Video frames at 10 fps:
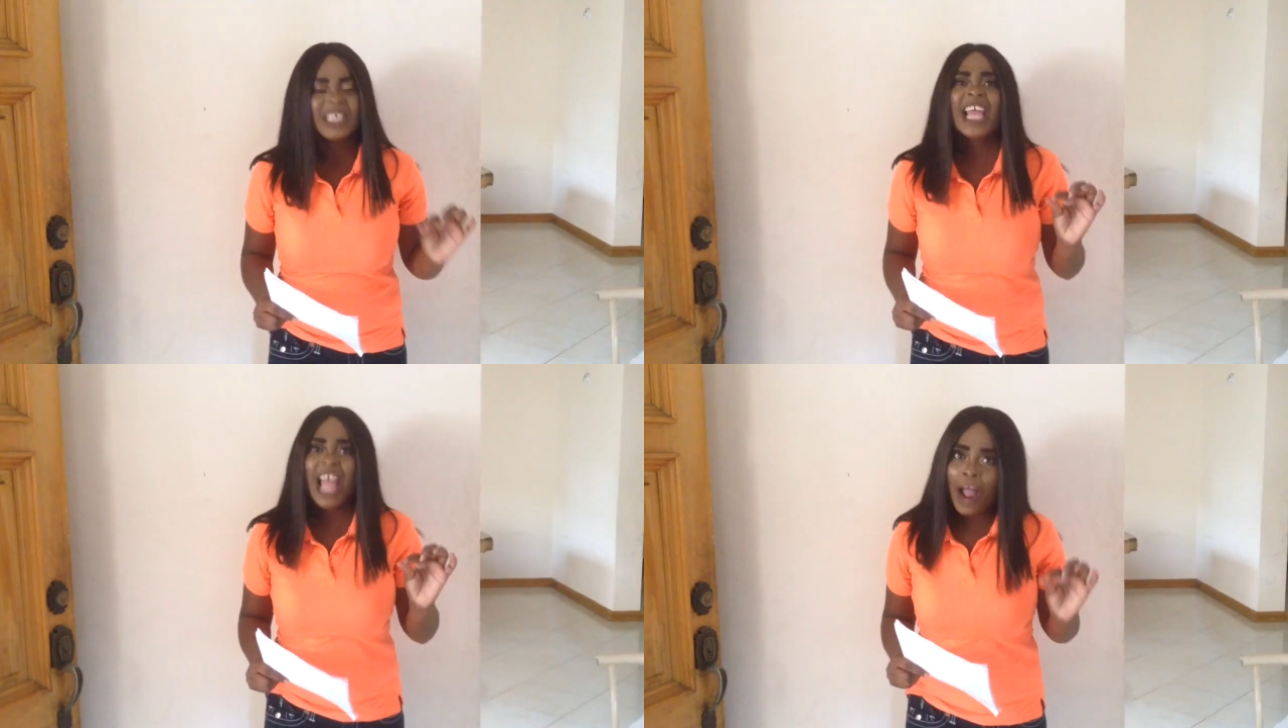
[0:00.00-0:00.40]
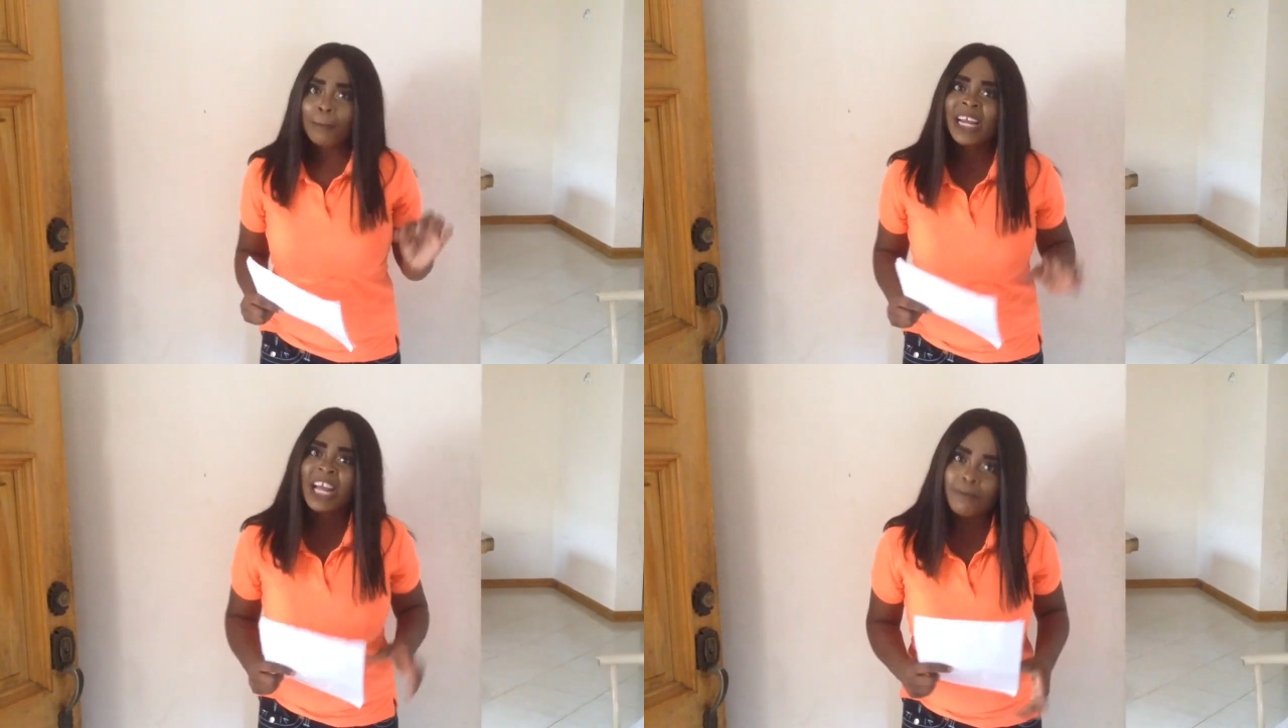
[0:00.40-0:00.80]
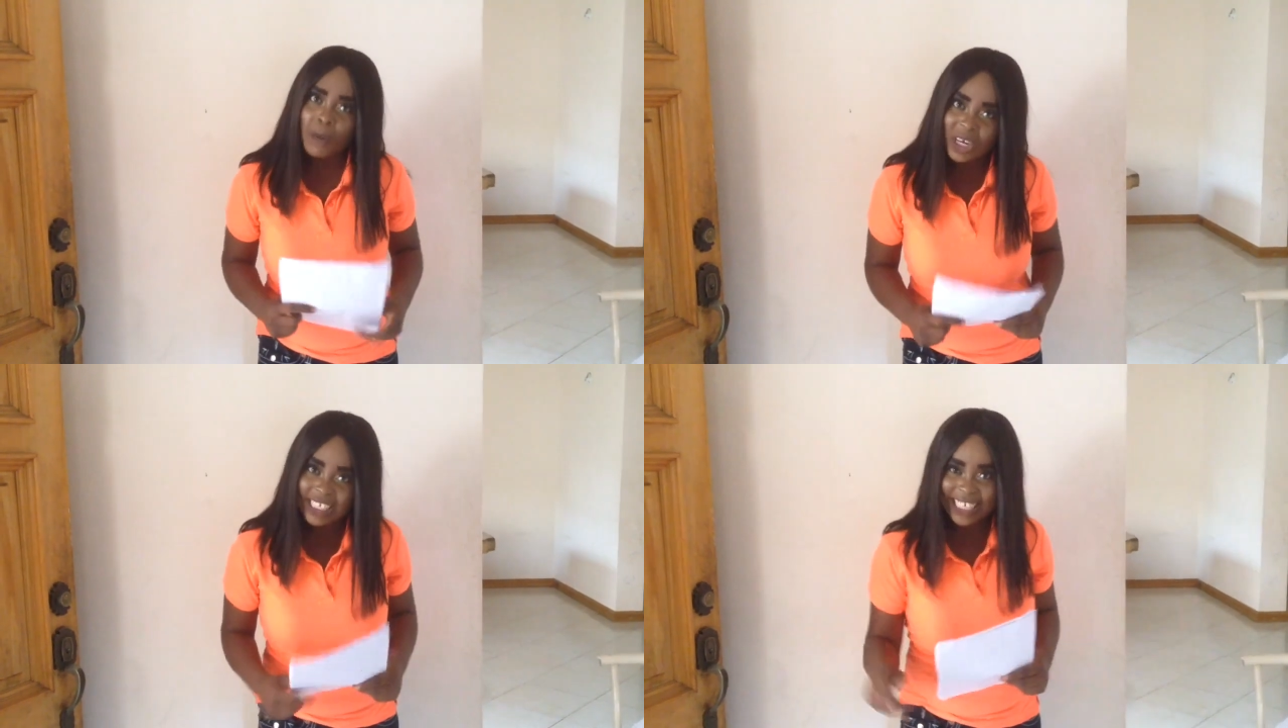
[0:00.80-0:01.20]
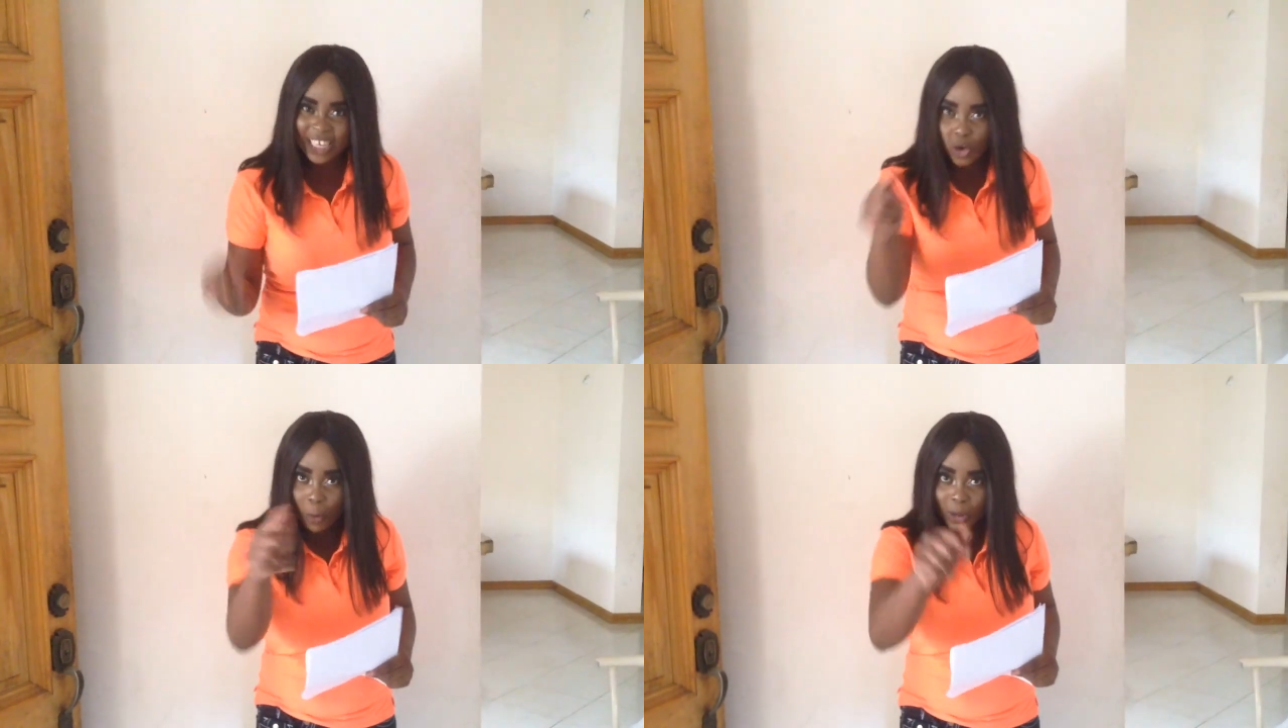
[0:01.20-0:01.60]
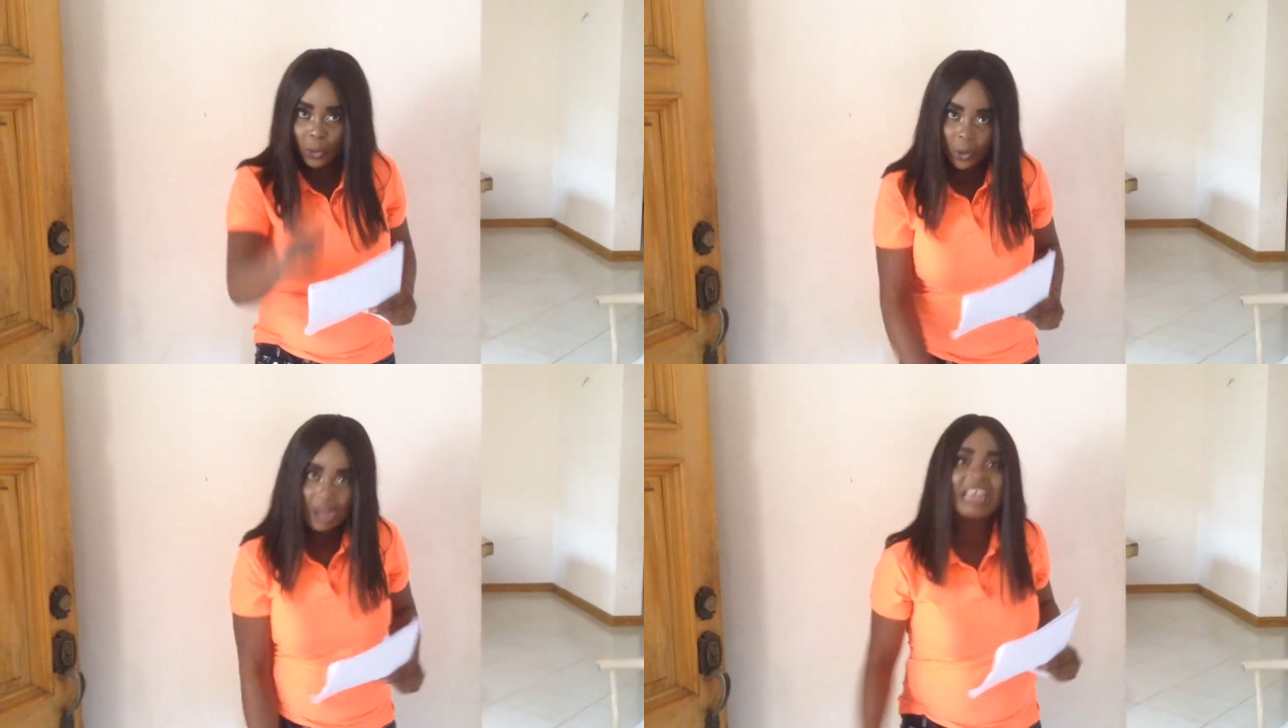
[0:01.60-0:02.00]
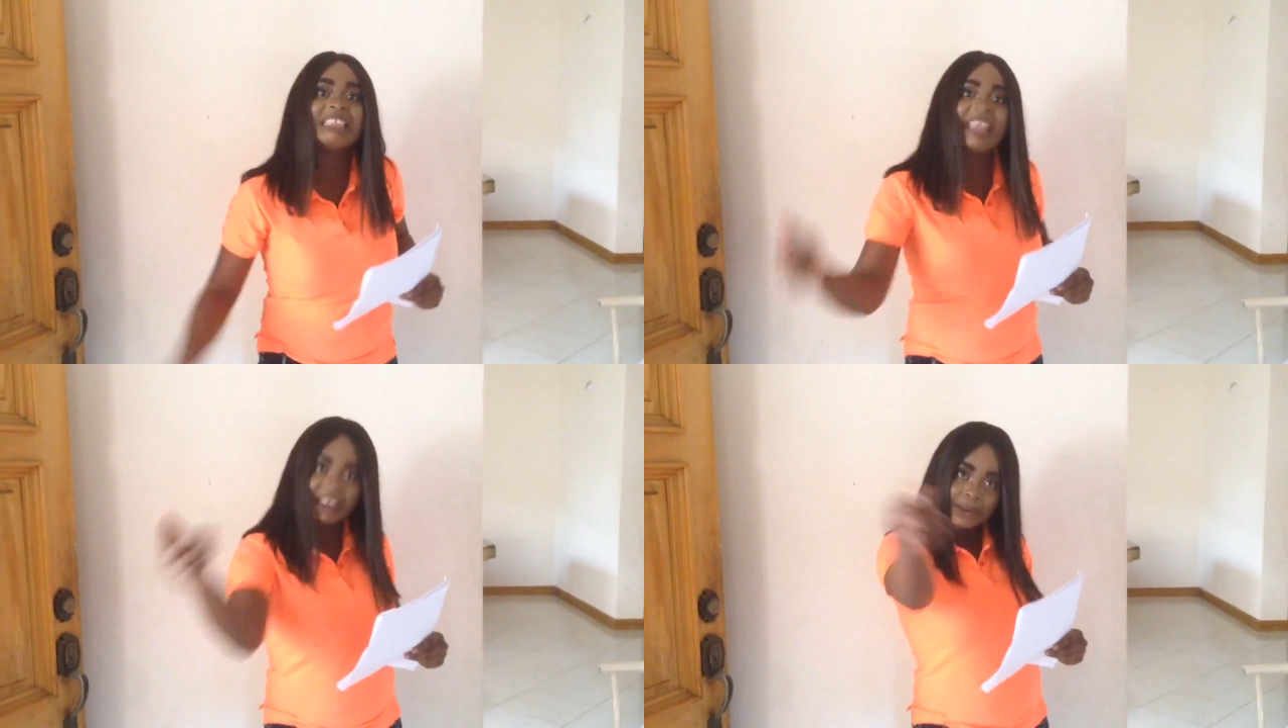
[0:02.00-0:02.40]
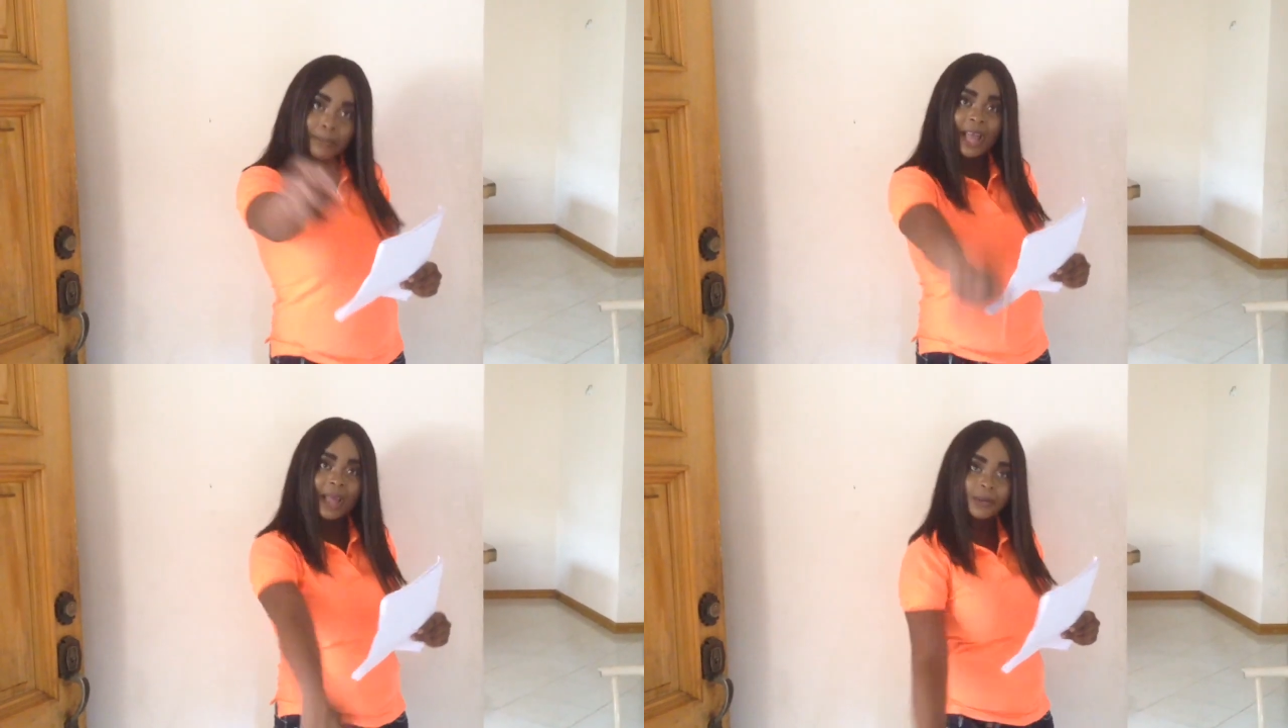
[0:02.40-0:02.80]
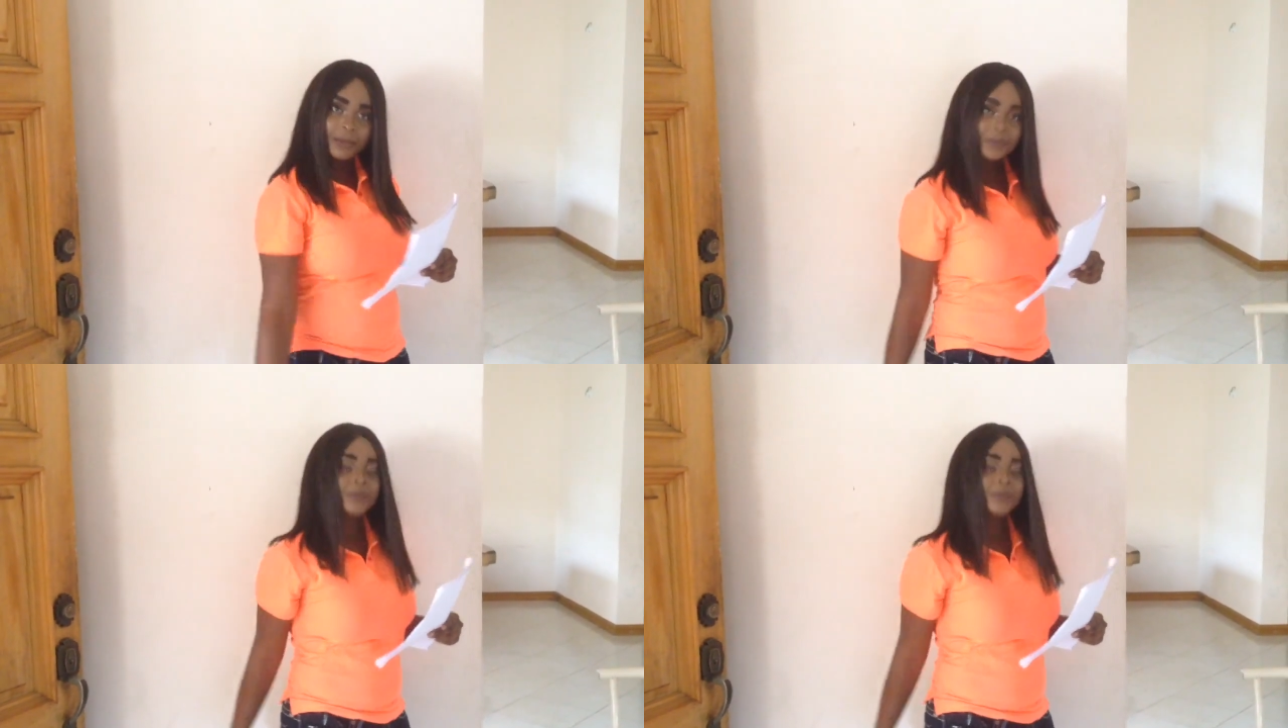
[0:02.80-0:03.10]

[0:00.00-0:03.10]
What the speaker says: Yeah, I man have money, so you know what I do? Take the man.